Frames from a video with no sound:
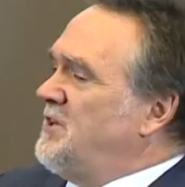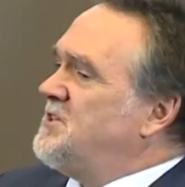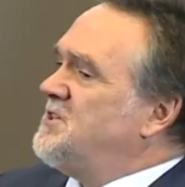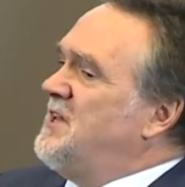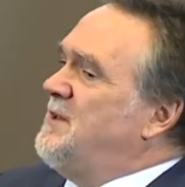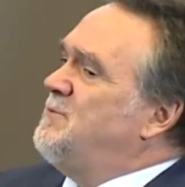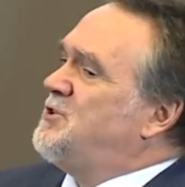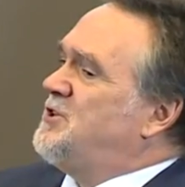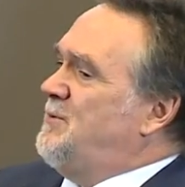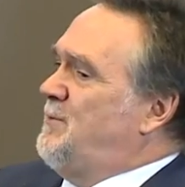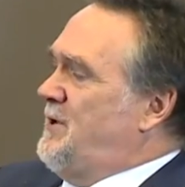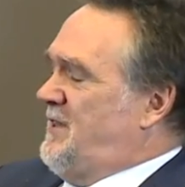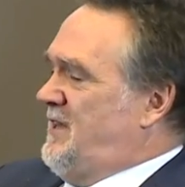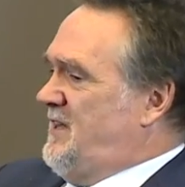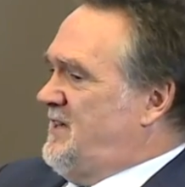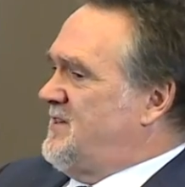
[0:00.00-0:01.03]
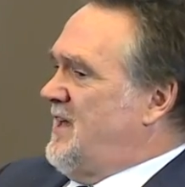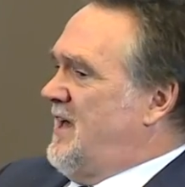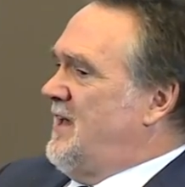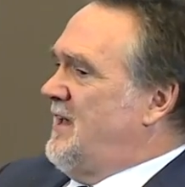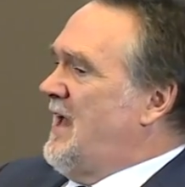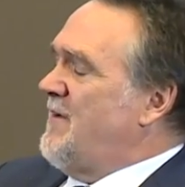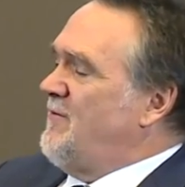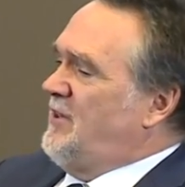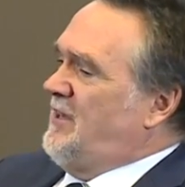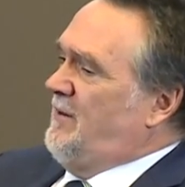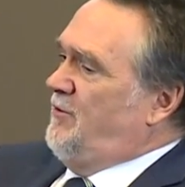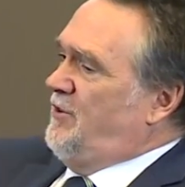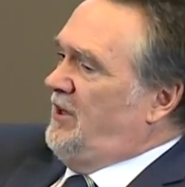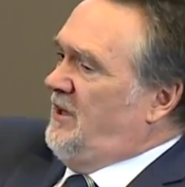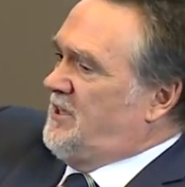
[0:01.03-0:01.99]
it seems to be that he's saying, having
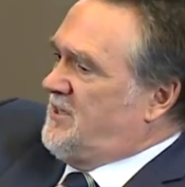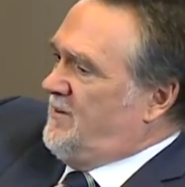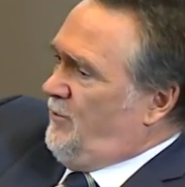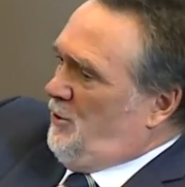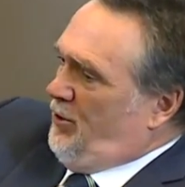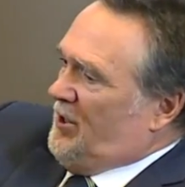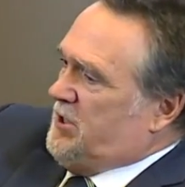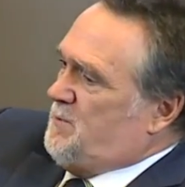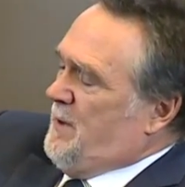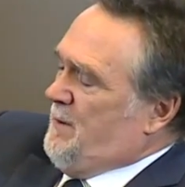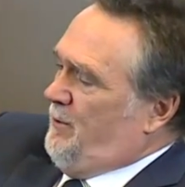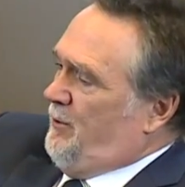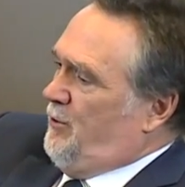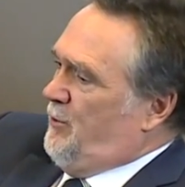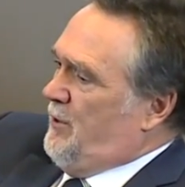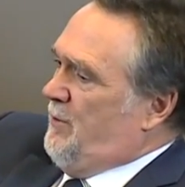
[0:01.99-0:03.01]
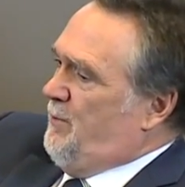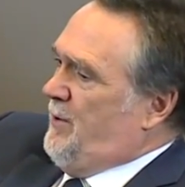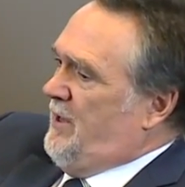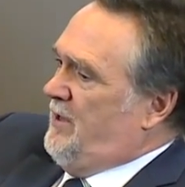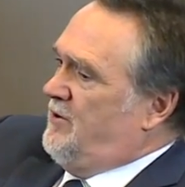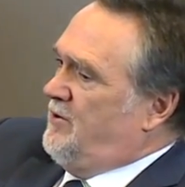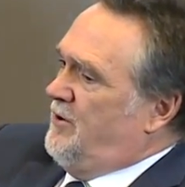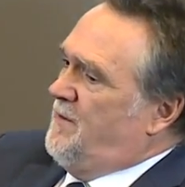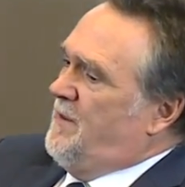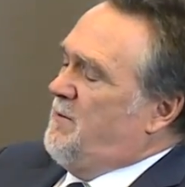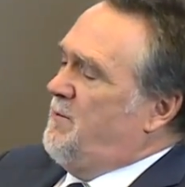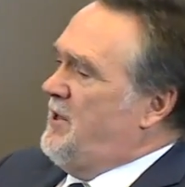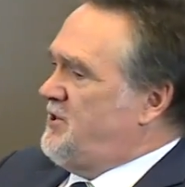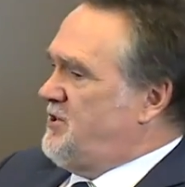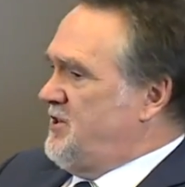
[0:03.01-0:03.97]
given the list of all these people who he appeared to and
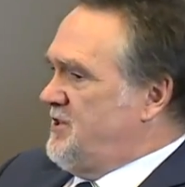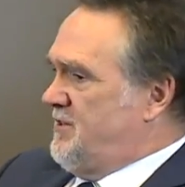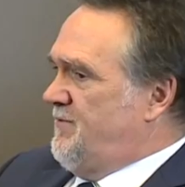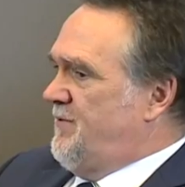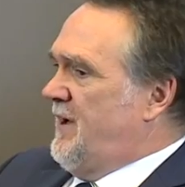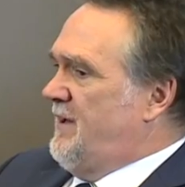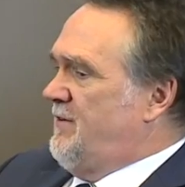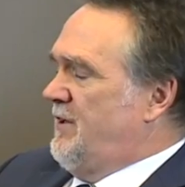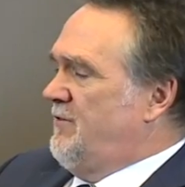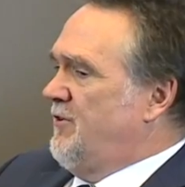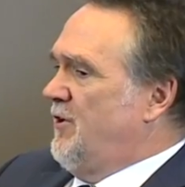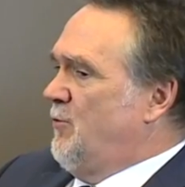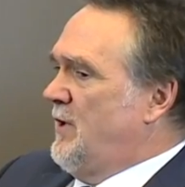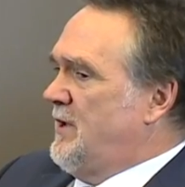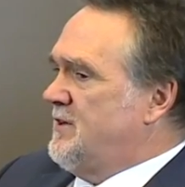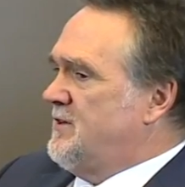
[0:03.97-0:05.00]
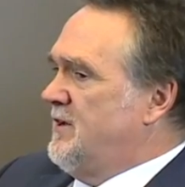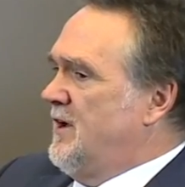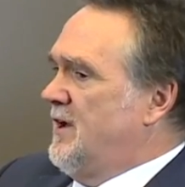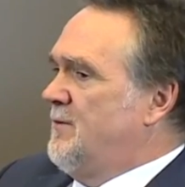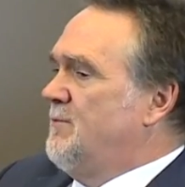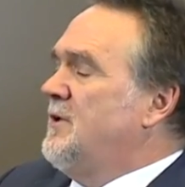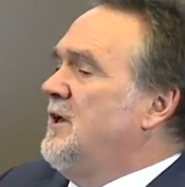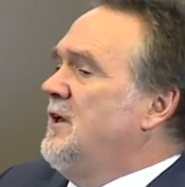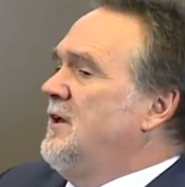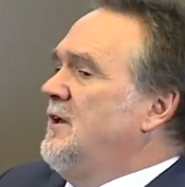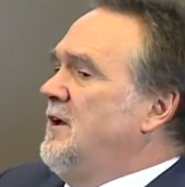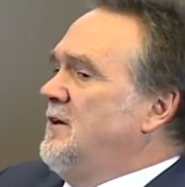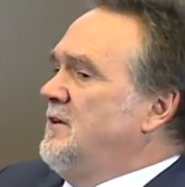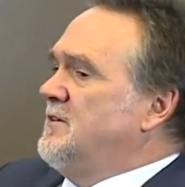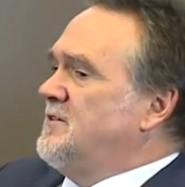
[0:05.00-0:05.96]
then mentions the 500 at one time,
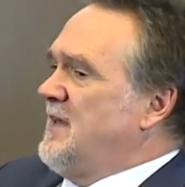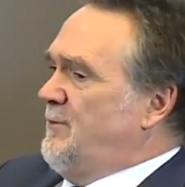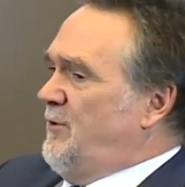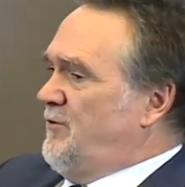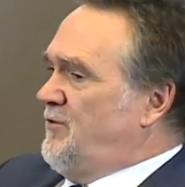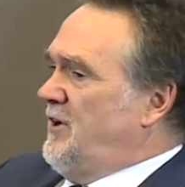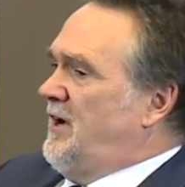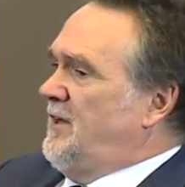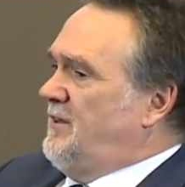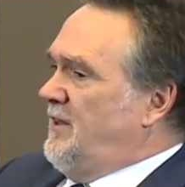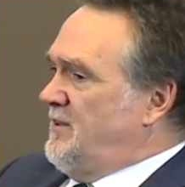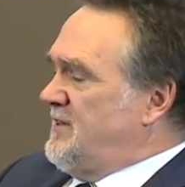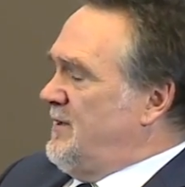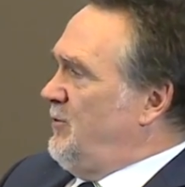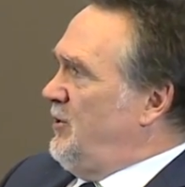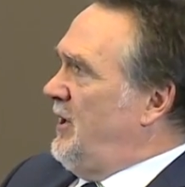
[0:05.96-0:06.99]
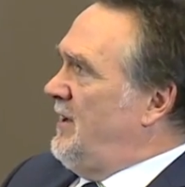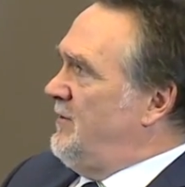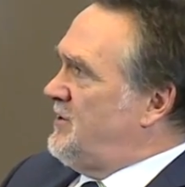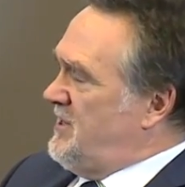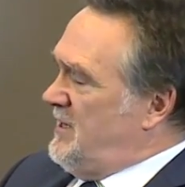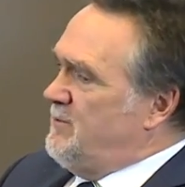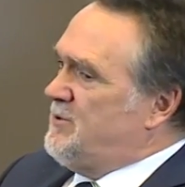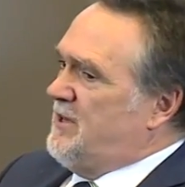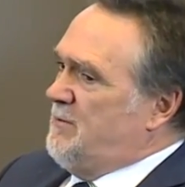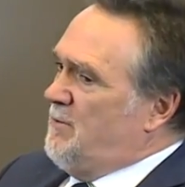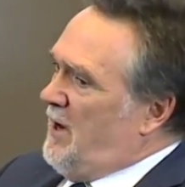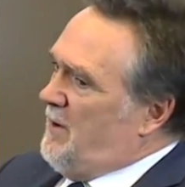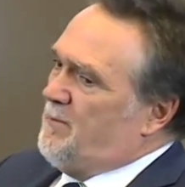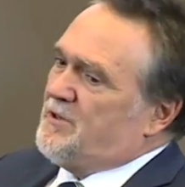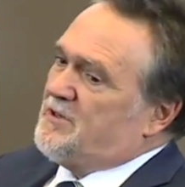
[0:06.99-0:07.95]
Some have died, though some are alive. It seems that he
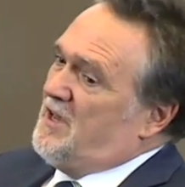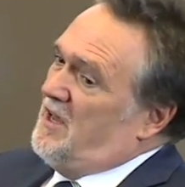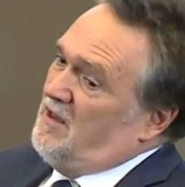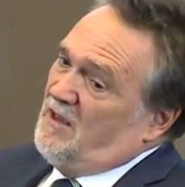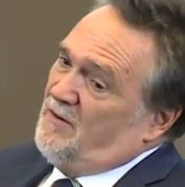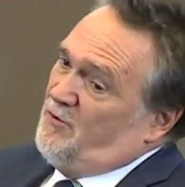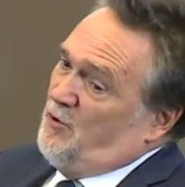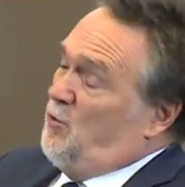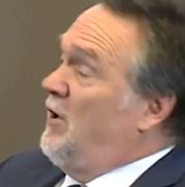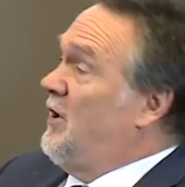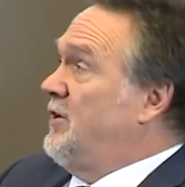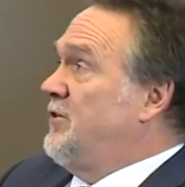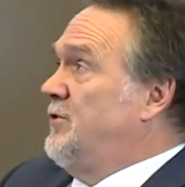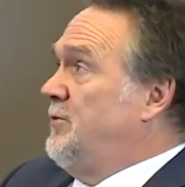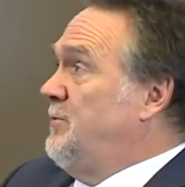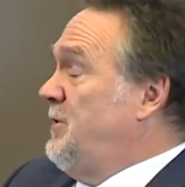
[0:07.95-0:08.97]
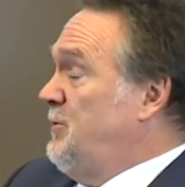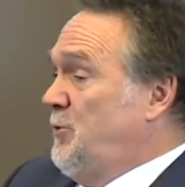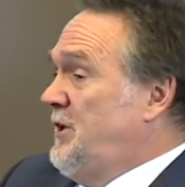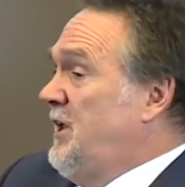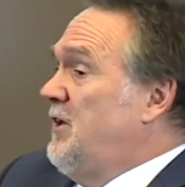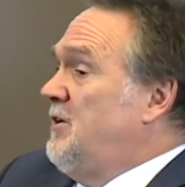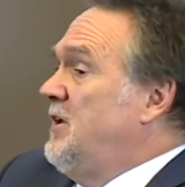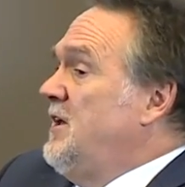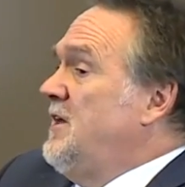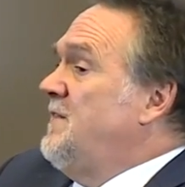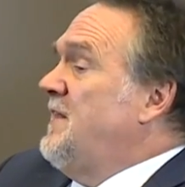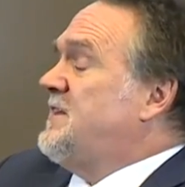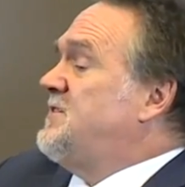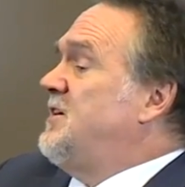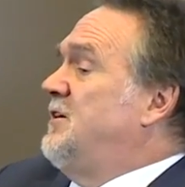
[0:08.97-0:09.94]
might be saying, if you wanted to. But we don't,
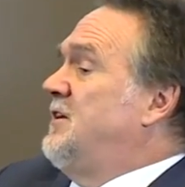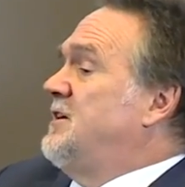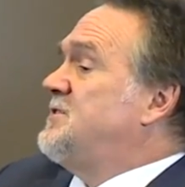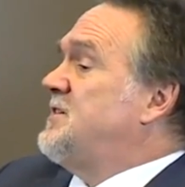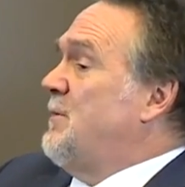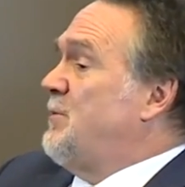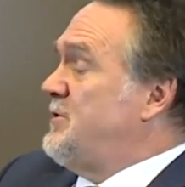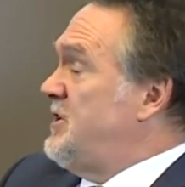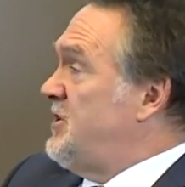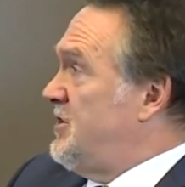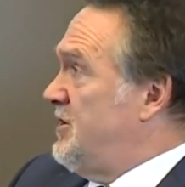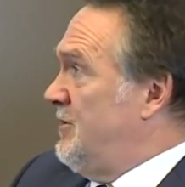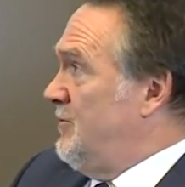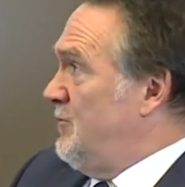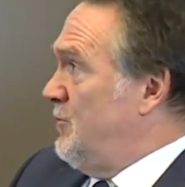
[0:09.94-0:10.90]
that's only a supposition.